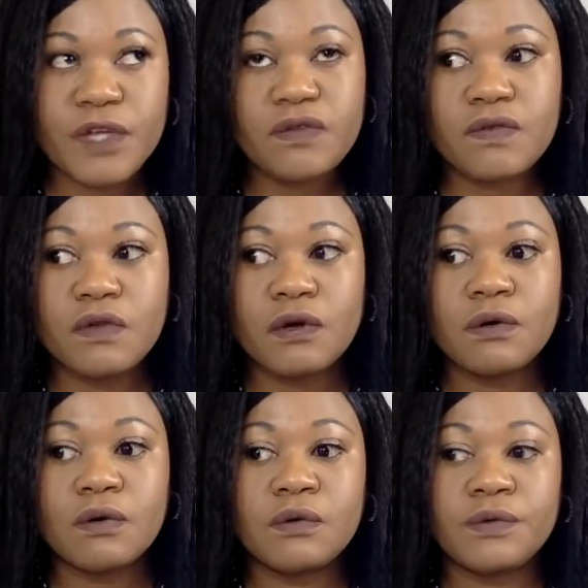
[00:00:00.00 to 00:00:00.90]

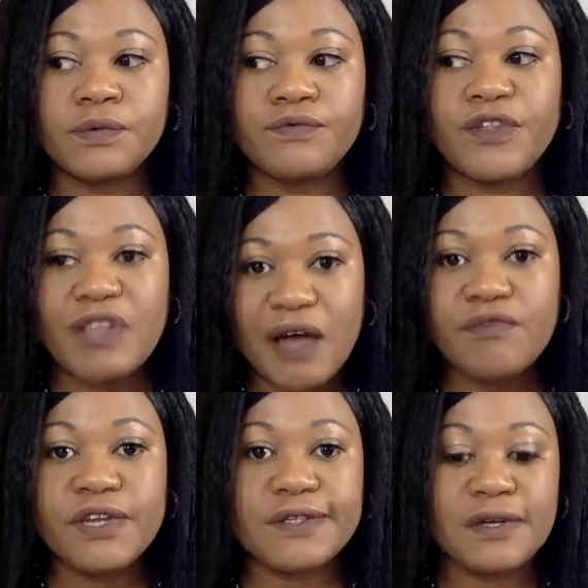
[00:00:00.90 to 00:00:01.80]
So, for that
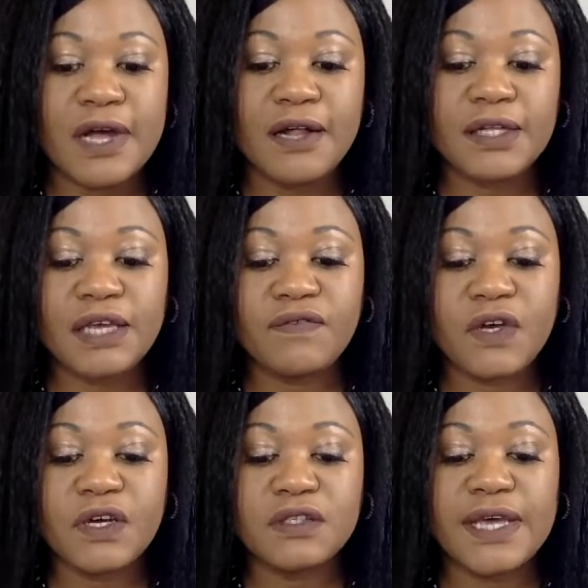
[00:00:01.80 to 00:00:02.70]
reason, I'll give
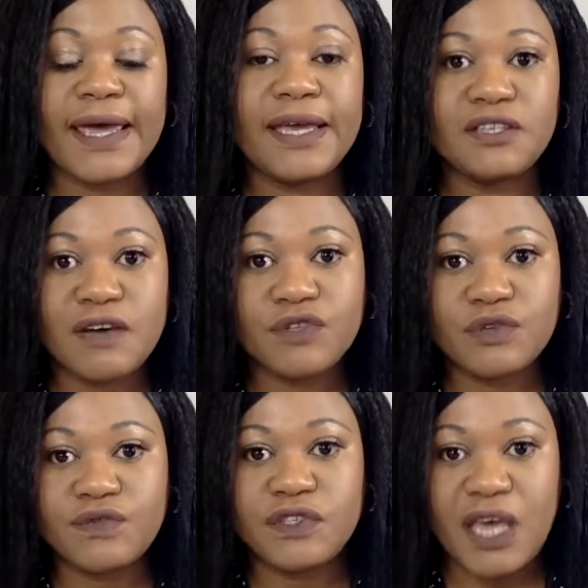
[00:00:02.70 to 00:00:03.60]
it an 8 out
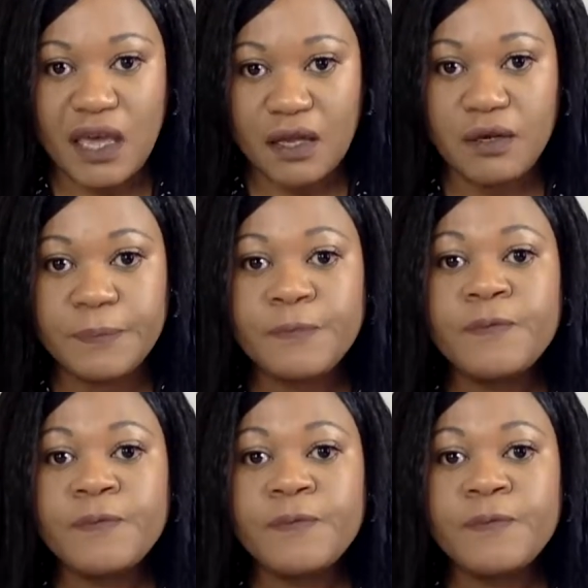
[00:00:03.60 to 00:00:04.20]
of 10.